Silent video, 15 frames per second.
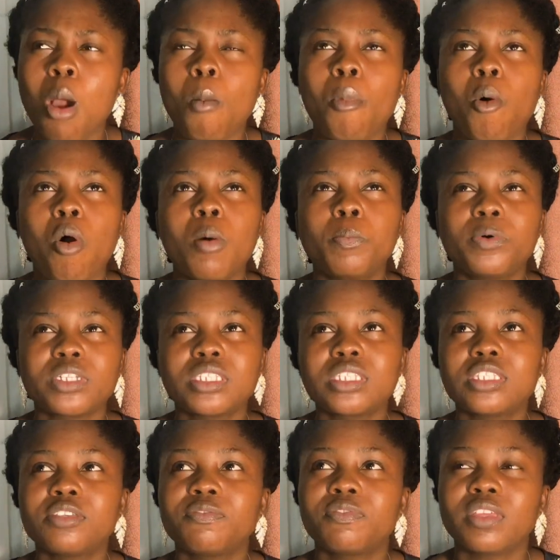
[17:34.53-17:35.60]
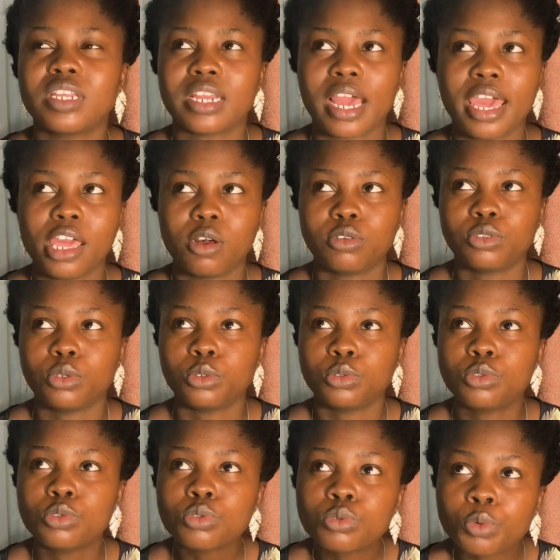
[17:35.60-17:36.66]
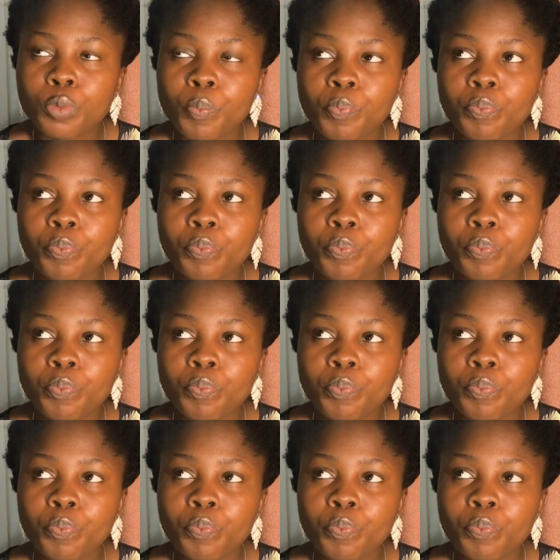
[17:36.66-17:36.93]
but one positive thing that I held on to